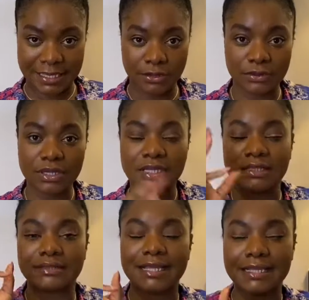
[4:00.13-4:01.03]
out.
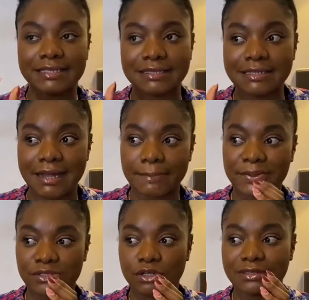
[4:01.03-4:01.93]
This gap
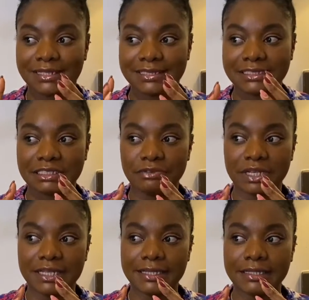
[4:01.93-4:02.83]
is not
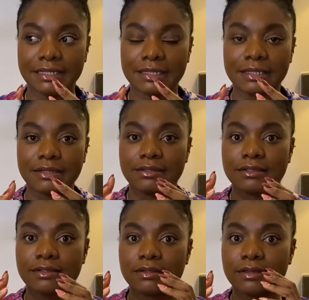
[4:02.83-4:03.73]
necessarily
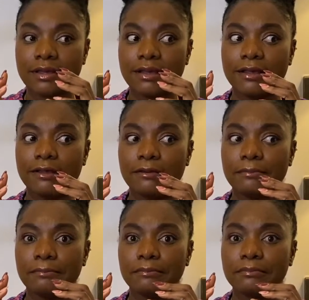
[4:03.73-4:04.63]

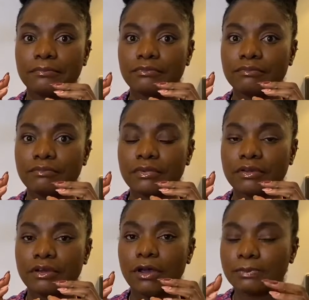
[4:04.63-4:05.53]

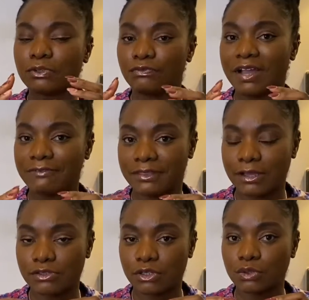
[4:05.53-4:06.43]
up to
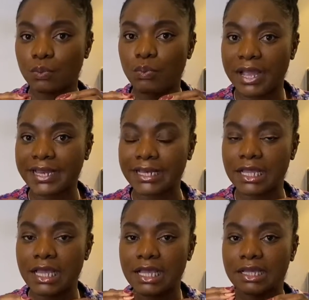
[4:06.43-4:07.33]
5,000 when
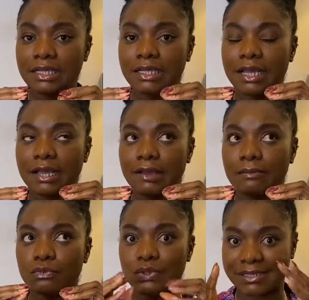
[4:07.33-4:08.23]

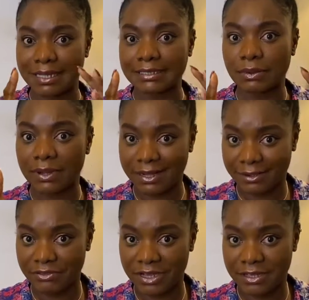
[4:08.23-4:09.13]
we start our
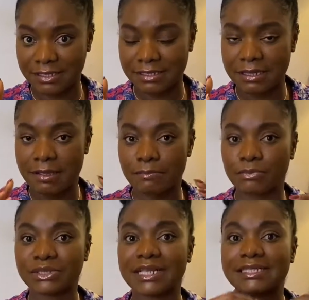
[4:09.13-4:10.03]
careers.
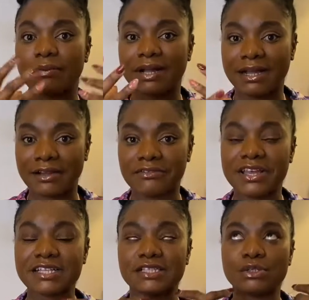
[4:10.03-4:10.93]
But as our
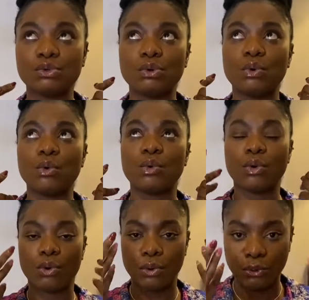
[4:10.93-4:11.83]
careers go
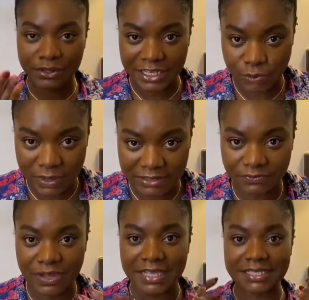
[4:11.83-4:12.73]
on, as we
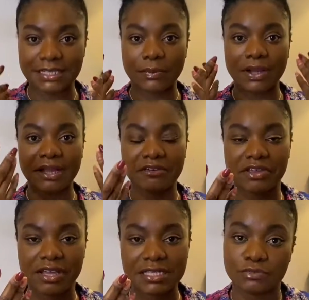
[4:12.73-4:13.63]
advance in our
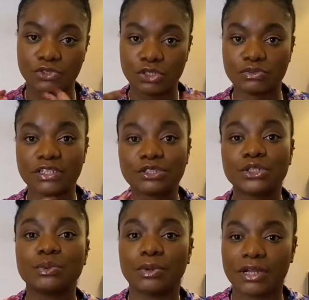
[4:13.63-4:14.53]
careers, children's
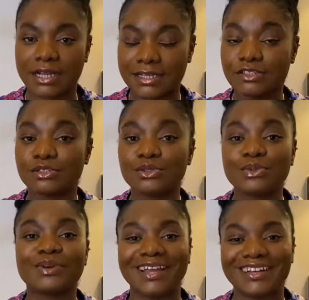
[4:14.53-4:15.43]
social workers
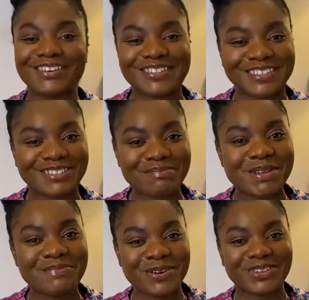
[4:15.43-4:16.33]
do earn
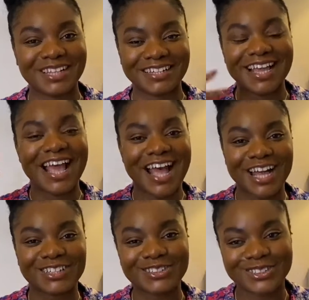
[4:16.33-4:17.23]
considerably more than
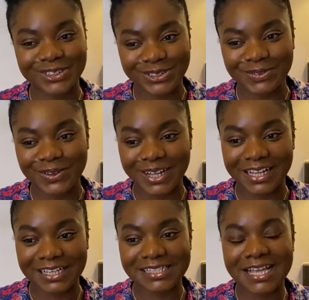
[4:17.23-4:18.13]
adult social
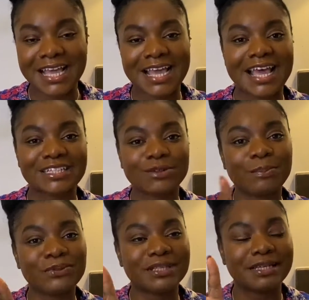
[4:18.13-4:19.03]
workers. And so
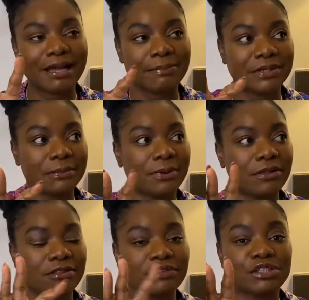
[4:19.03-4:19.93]
put the gap at
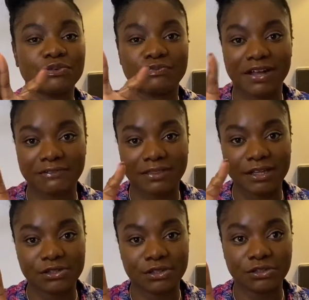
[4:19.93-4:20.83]
about £3,000 to
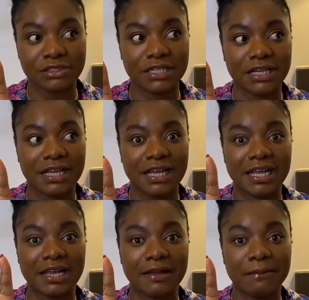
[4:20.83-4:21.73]

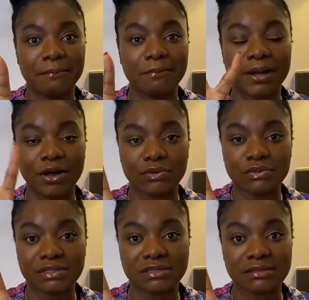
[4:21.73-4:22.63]
£5,000
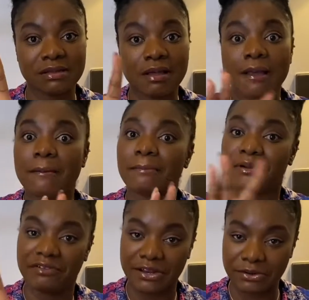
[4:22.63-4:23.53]
pounds
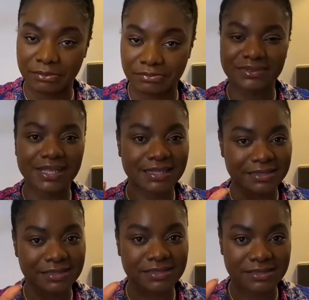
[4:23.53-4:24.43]
per annum.
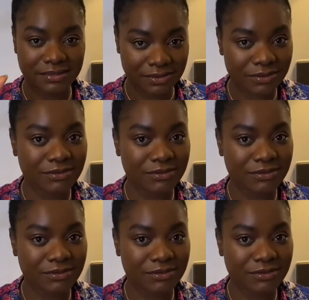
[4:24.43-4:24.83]
That is